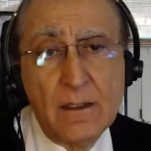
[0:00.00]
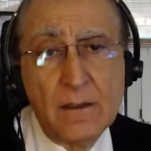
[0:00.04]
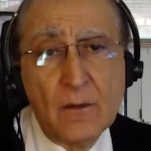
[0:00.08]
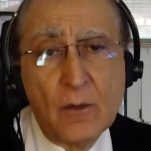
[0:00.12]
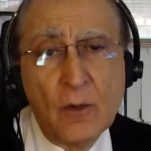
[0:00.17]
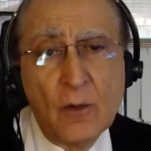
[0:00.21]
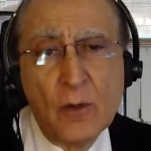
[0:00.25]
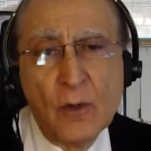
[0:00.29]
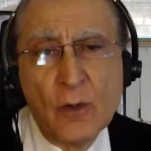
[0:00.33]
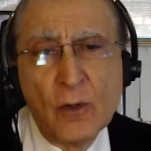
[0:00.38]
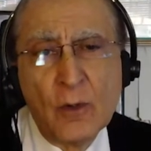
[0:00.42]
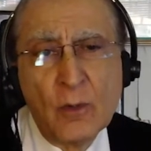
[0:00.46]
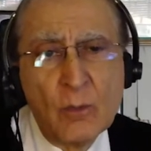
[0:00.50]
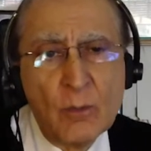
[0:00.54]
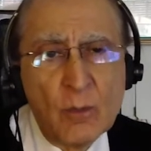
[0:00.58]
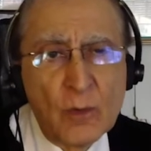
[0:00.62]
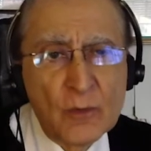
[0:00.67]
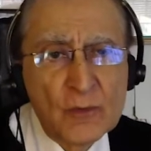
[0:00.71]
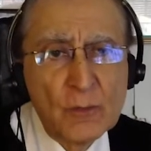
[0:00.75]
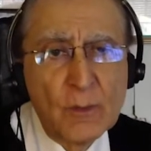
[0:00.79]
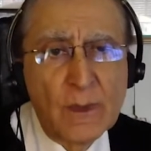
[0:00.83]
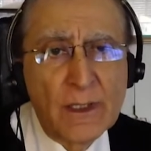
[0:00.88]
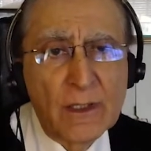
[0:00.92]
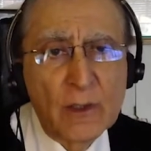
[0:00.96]
or
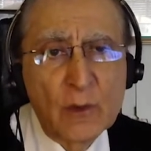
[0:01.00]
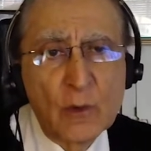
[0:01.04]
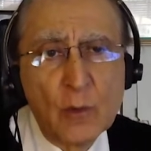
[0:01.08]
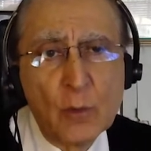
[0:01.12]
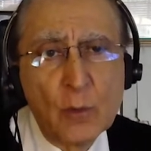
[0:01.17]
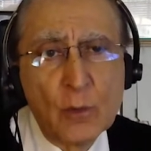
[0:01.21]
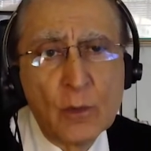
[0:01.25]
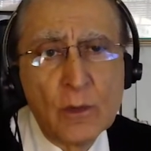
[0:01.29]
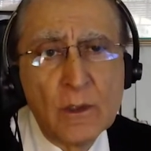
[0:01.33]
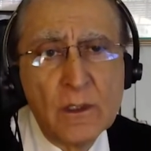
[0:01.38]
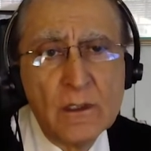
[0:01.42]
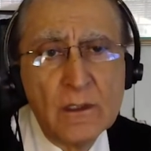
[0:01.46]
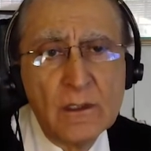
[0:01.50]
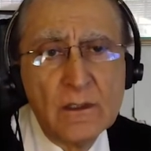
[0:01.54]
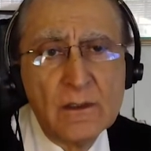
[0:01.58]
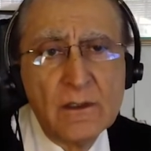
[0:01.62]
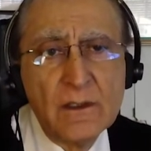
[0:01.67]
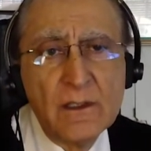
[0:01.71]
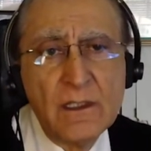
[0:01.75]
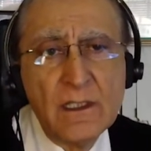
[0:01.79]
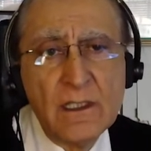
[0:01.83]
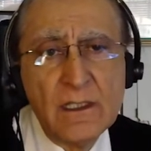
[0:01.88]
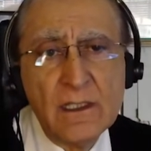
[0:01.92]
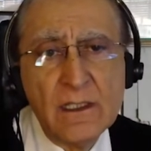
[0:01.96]
what you might call
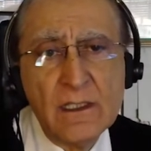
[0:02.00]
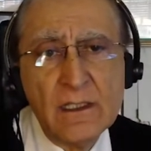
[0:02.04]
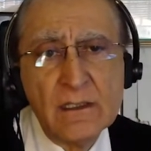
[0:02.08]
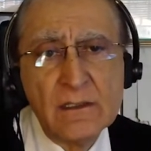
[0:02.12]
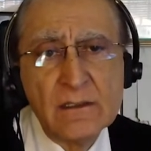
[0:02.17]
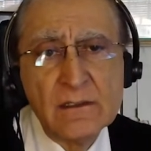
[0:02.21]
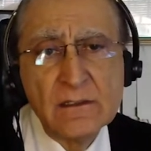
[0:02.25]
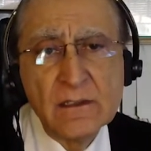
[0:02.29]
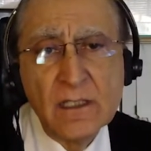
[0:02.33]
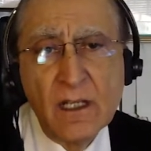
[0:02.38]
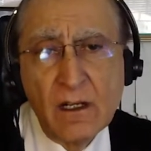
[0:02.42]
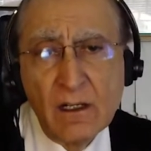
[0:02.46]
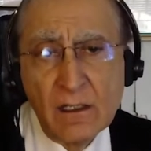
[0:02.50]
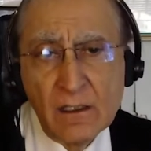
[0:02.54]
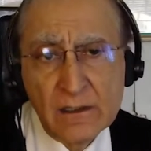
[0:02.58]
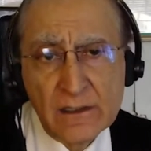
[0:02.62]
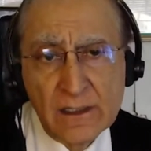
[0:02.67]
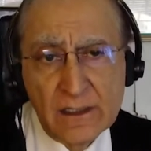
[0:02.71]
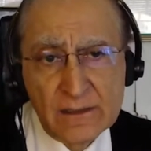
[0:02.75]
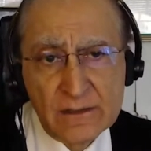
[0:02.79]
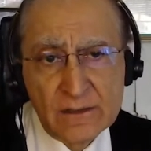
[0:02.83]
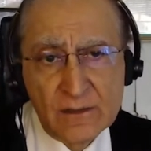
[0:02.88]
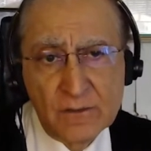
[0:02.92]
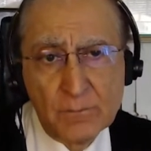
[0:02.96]
the
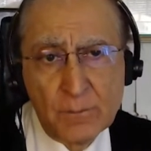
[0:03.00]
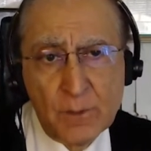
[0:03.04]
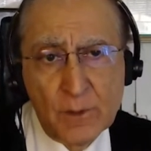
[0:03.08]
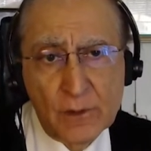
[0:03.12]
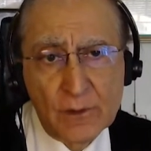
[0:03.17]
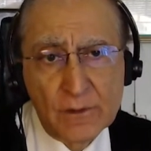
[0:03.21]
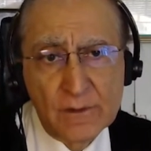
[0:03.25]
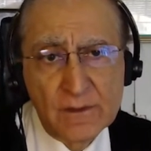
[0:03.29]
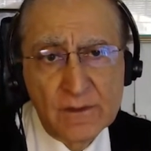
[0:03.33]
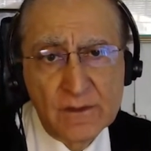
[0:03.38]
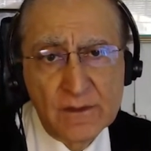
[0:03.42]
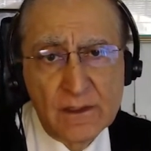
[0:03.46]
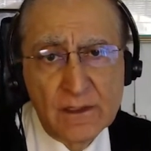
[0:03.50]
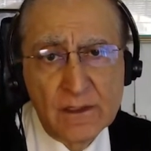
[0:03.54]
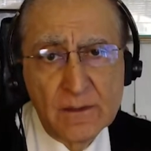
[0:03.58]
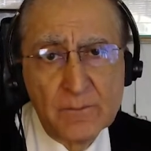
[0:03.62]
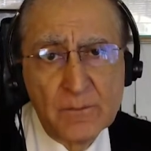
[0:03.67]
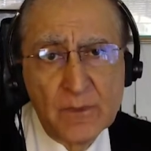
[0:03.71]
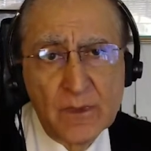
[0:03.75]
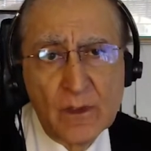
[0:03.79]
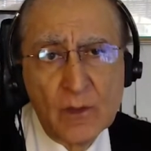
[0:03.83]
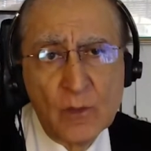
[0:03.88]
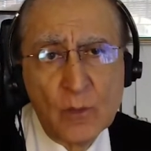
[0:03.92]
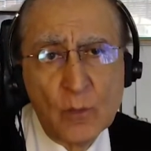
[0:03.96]
targets of policy.
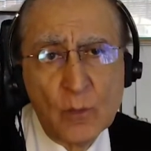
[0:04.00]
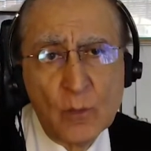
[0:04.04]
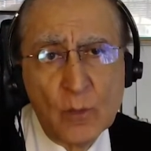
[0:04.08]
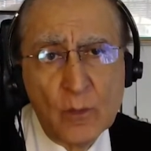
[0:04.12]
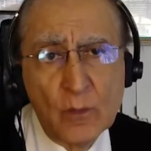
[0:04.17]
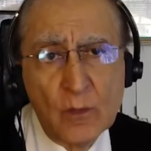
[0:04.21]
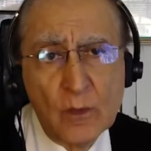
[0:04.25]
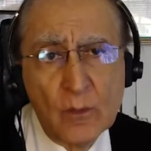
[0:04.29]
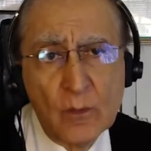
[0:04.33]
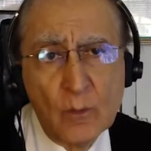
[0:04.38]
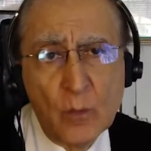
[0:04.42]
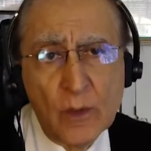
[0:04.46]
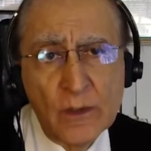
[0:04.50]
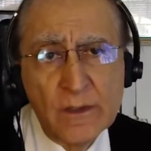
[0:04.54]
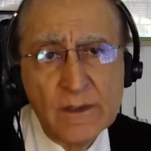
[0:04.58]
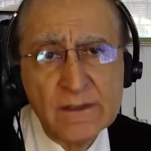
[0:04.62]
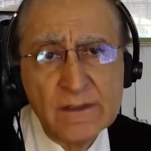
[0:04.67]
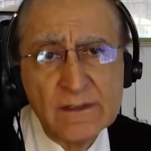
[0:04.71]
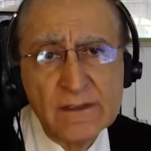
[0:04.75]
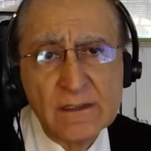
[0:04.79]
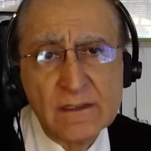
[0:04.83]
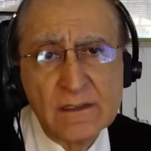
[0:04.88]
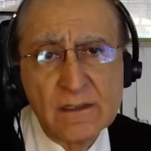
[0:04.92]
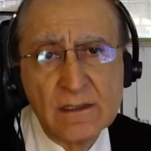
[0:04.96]
What
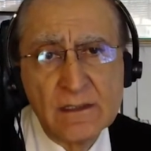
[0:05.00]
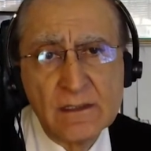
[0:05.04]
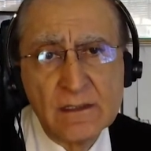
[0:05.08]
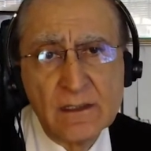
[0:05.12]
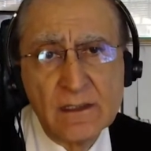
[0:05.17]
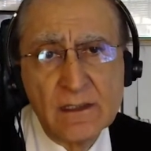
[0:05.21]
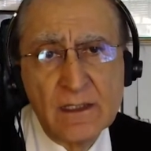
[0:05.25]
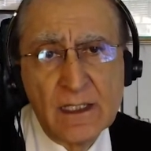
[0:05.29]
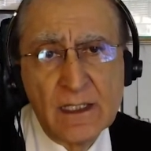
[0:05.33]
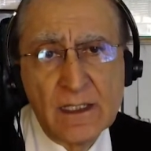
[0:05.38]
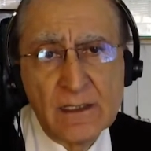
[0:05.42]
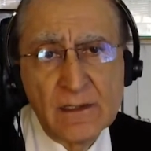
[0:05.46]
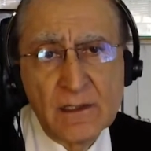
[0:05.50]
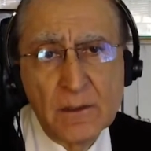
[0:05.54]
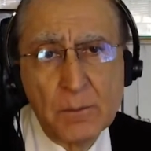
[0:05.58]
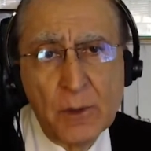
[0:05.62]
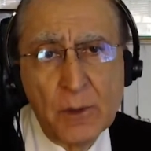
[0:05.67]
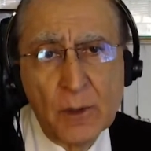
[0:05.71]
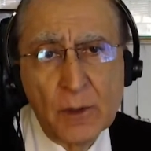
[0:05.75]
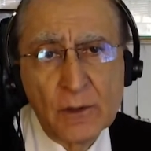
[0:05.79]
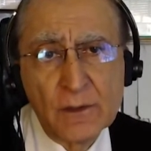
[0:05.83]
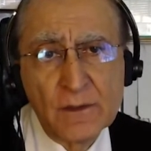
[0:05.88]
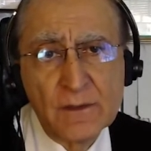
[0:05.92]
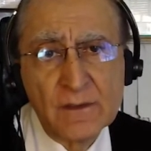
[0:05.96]
is it that the
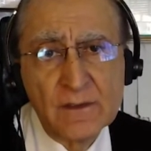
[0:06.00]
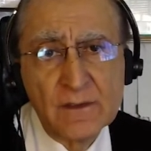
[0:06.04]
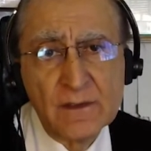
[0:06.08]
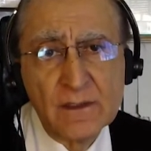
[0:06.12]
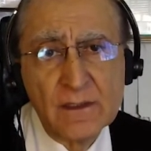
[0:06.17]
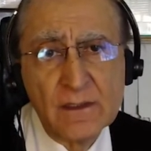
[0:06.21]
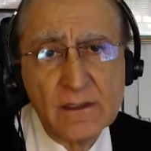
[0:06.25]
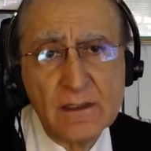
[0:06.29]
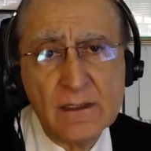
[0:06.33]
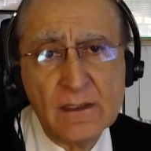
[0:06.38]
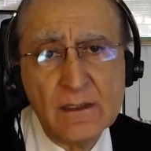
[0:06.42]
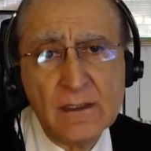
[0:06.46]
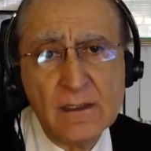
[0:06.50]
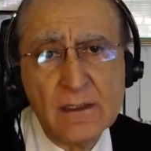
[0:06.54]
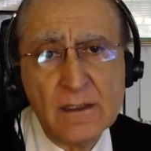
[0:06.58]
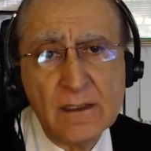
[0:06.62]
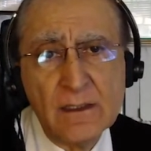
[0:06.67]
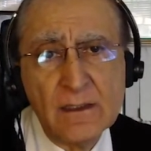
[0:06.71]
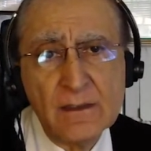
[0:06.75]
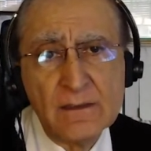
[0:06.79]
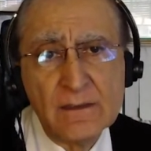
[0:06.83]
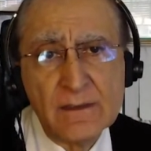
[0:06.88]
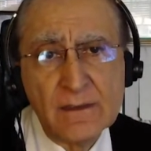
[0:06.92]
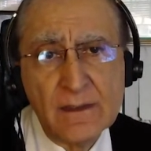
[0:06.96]
policy
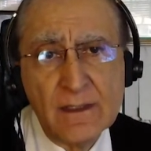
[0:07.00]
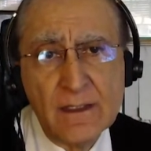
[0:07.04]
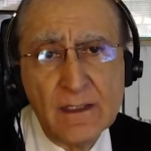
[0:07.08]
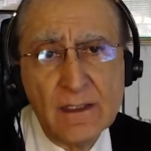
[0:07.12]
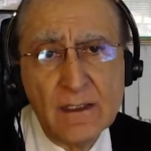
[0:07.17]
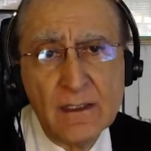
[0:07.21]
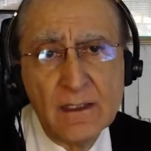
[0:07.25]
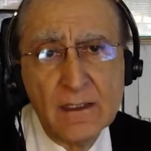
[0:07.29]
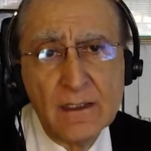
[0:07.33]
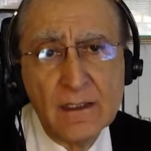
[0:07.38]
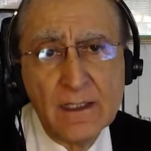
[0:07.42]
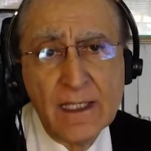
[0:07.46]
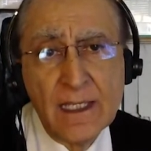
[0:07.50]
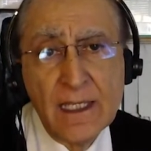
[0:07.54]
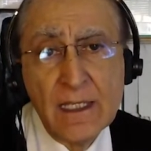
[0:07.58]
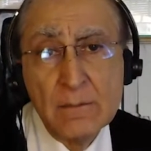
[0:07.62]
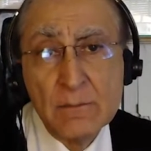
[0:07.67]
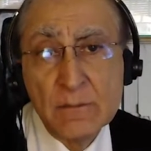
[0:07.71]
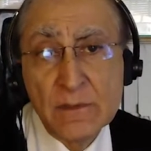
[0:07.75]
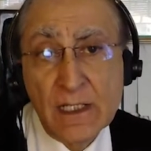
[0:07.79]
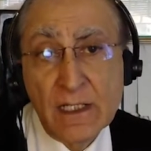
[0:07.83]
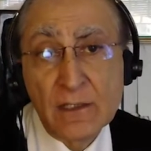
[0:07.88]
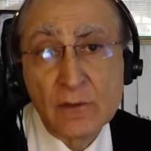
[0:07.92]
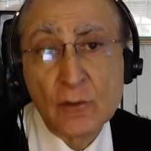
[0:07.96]
is
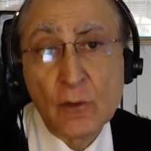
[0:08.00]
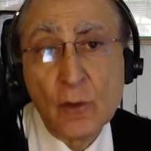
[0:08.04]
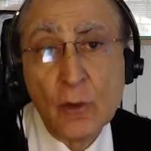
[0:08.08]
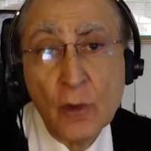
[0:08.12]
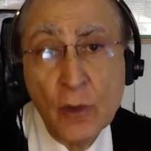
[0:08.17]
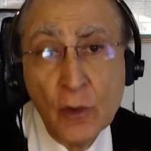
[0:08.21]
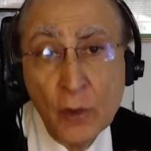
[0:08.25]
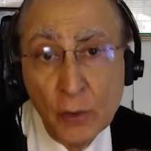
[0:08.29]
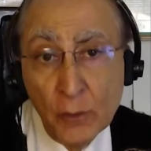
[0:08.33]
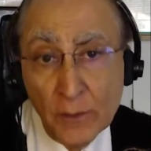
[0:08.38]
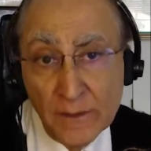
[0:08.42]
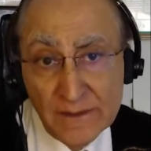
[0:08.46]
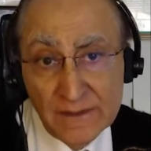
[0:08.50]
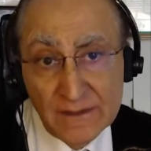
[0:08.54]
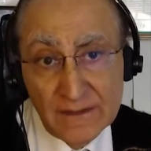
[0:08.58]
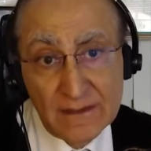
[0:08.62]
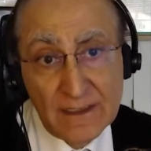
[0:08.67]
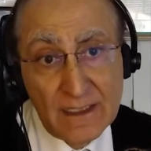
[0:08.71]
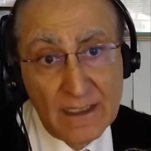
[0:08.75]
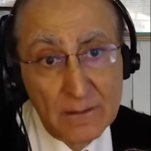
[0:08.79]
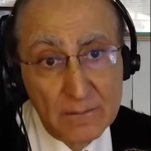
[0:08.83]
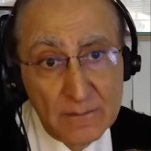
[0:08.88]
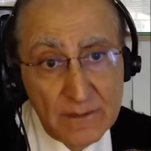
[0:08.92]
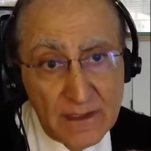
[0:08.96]
aimed at, or who is
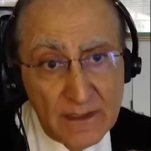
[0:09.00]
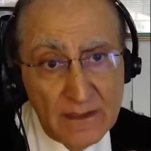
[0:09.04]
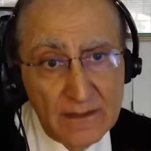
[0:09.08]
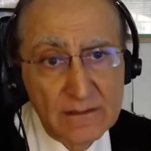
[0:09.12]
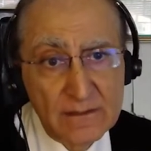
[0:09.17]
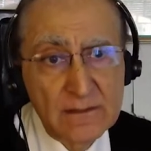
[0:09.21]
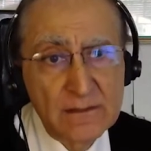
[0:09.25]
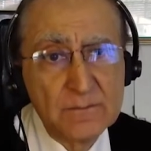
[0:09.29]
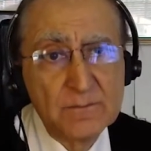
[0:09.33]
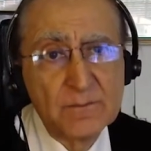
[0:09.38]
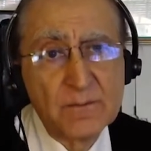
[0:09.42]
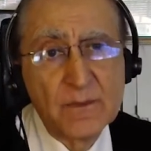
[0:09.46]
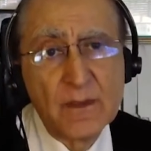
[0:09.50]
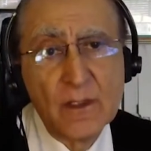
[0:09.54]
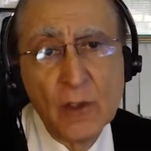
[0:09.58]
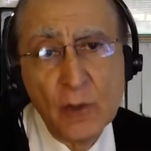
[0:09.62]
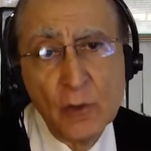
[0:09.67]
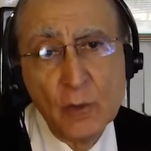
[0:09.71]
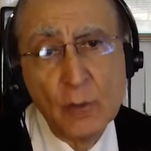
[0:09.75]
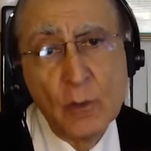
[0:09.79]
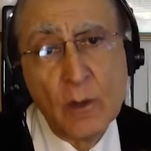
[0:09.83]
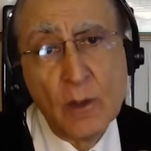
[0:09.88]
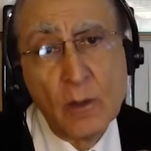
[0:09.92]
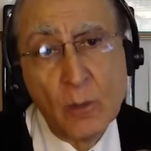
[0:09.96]
it aimed at?
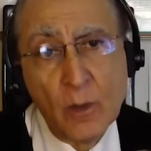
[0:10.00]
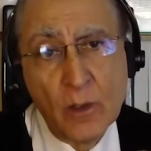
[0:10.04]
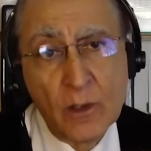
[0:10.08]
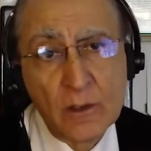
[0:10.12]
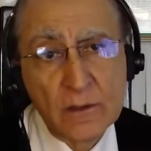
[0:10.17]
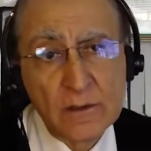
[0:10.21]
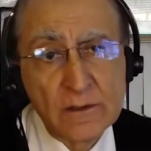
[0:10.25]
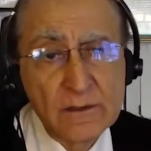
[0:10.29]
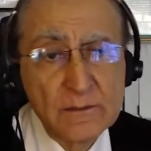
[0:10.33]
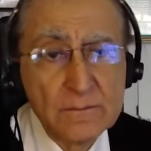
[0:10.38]
Who or what?